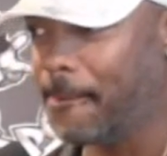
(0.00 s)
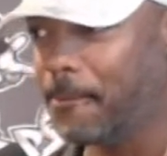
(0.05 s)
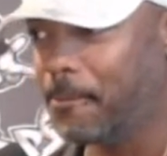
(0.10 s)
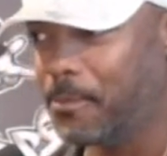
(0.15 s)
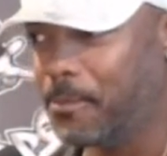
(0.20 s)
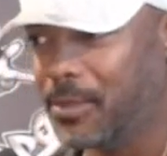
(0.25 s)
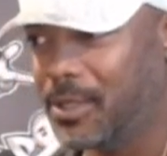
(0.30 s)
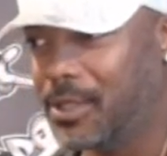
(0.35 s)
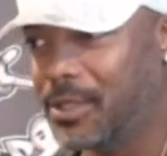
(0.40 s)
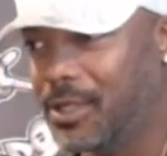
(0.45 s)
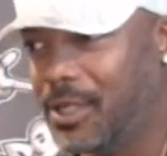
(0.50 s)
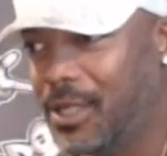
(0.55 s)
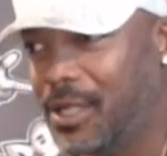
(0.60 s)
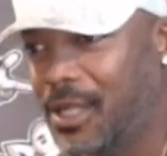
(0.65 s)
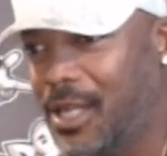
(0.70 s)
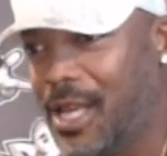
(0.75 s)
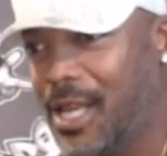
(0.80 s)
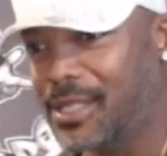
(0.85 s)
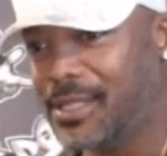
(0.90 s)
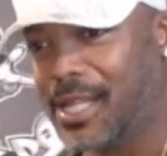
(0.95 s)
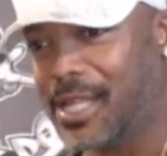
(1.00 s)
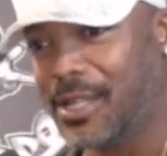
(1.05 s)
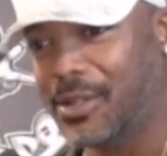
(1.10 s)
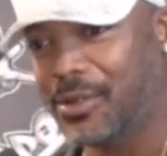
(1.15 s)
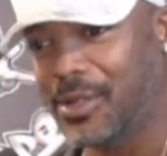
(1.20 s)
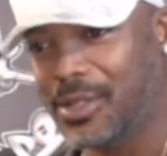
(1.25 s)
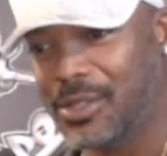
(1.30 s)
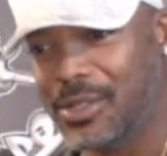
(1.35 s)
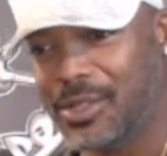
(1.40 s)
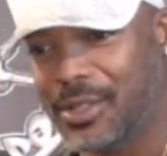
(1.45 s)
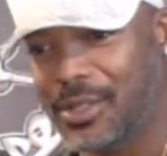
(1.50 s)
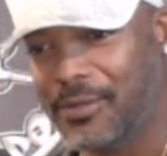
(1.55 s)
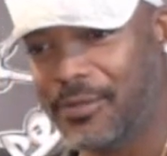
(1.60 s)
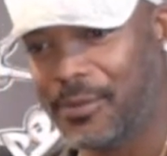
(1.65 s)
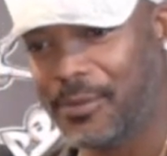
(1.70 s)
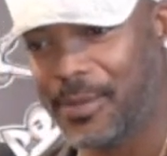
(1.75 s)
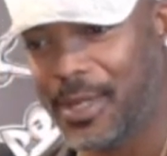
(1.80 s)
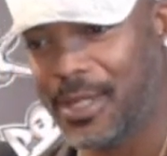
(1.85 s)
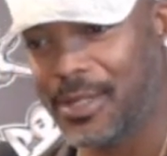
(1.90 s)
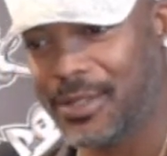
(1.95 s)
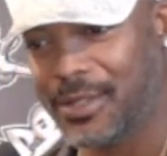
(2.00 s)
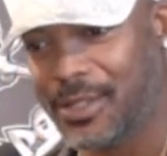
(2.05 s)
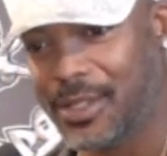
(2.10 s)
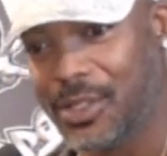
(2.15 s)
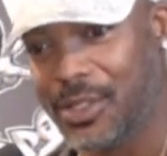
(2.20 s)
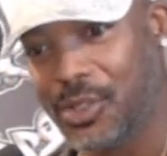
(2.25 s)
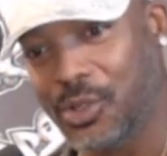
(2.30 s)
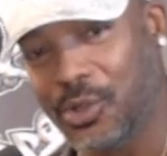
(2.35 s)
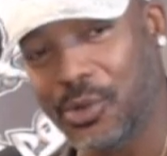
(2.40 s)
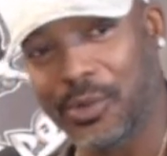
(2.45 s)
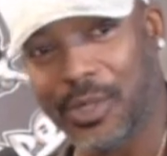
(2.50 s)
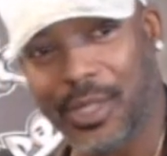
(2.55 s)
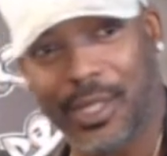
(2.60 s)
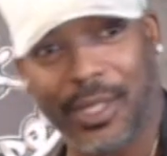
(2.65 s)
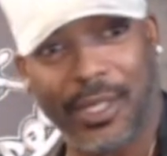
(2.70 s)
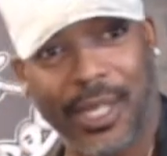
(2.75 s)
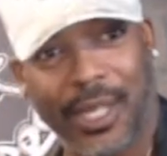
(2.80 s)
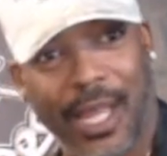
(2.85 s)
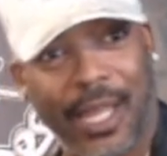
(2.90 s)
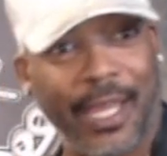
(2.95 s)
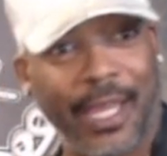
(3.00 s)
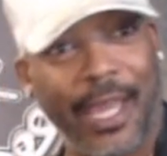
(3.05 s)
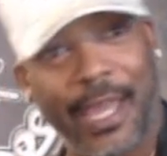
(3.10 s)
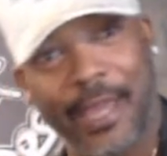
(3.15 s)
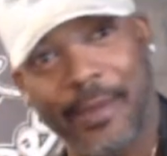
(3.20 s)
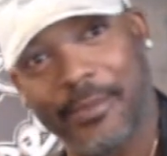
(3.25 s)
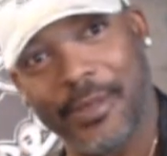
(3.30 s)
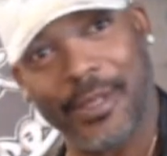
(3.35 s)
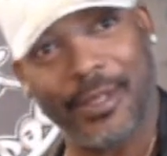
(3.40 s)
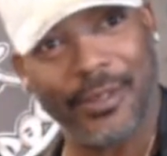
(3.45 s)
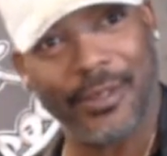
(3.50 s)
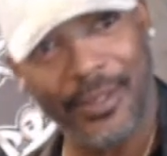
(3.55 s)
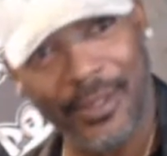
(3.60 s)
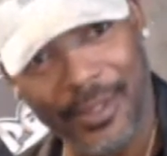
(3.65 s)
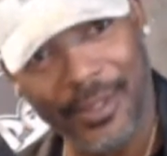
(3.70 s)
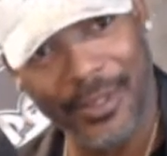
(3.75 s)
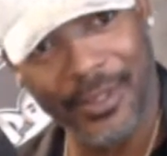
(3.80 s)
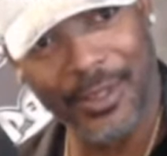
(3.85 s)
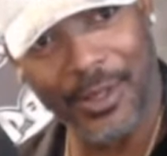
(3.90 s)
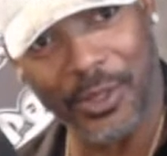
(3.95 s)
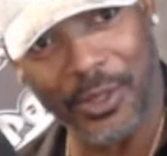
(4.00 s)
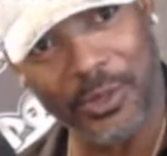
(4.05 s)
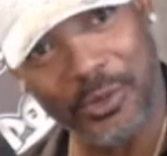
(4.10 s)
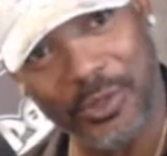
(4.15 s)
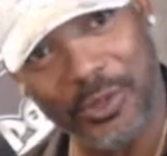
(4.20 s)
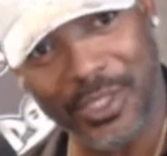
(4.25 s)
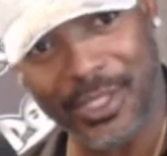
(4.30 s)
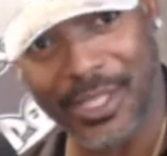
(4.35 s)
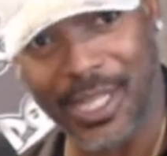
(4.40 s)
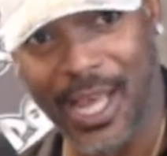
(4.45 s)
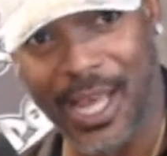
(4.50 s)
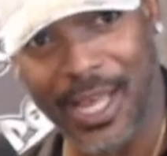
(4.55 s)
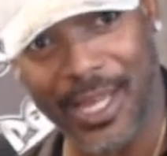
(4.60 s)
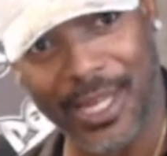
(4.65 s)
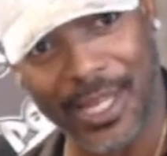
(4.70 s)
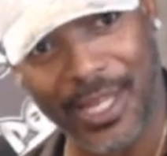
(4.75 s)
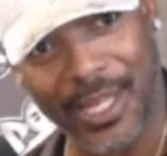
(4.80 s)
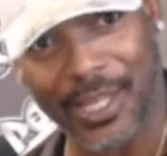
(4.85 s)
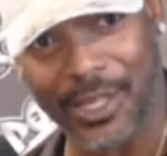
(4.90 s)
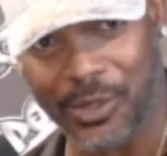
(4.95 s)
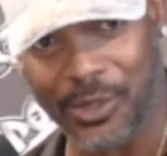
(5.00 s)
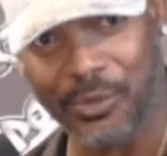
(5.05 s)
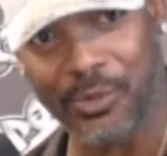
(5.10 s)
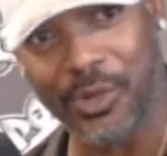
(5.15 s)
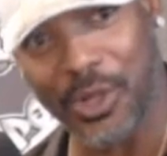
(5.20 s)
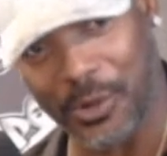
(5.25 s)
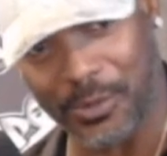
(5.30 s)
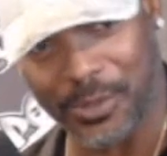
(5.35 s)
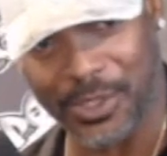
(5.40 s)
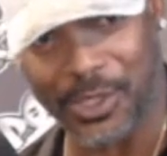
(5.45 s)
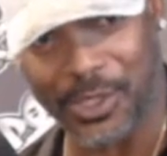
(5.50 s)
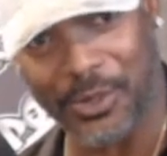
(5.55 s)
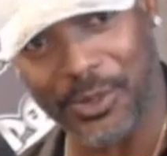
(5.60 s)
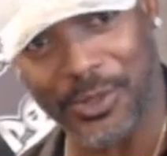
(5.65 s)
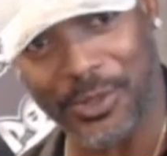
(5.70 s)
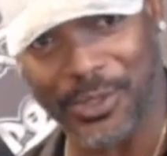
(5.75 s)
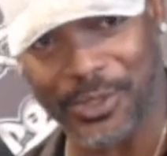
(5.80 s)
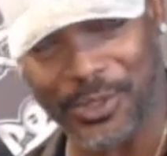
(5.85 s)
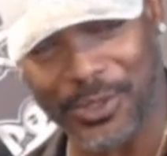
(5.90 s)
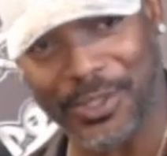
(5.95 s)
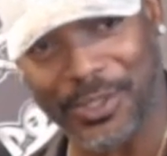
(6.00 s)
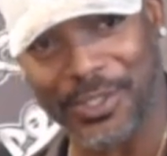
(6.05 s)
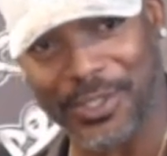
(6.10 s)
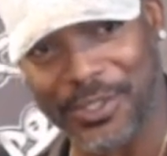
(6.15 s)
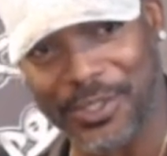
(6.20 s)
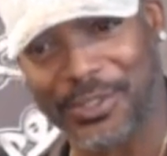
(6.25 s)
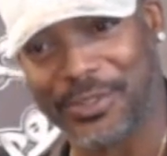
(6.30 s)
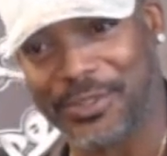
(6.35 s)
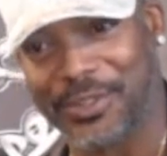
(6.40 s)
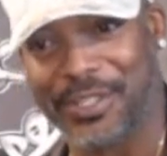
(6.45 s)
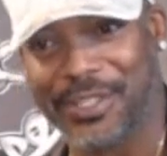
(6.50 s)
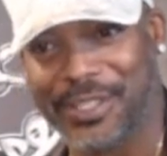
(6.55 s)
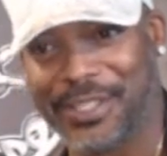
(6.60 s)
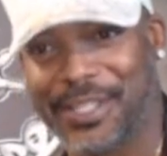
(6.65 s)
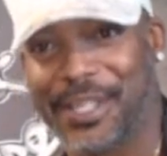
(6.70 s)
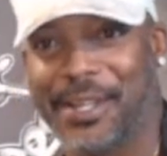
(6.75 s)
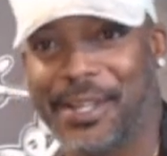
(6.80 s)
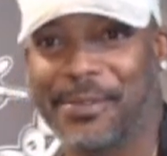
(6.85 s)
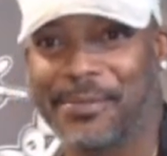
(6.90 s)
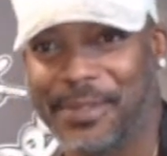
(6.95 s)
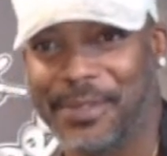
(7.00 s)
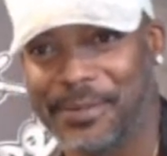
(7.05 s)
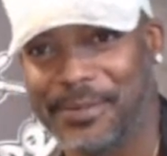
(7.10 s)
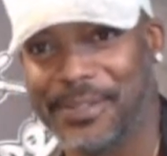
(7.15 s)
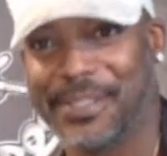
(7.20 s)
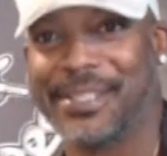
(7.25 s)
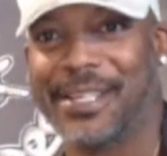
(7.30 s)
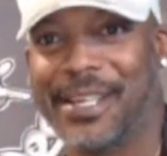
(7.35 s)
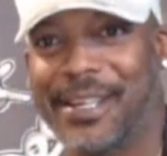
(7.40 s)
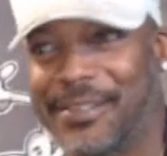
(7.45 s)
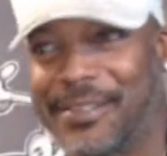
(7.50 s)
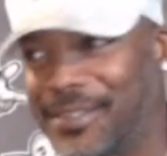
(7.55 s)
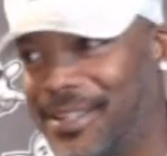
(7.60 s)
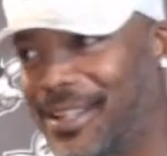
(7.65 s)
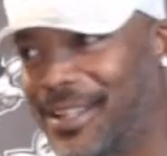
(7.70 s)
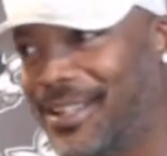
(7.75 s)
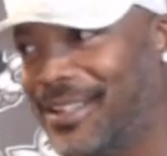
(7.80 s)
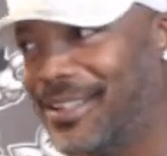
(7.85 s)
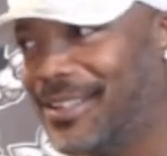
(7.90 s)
But yeah, that's how you get your information. The new nigga that came in, or you just got here, you know what's going on in the streets. Tell me what's up. Like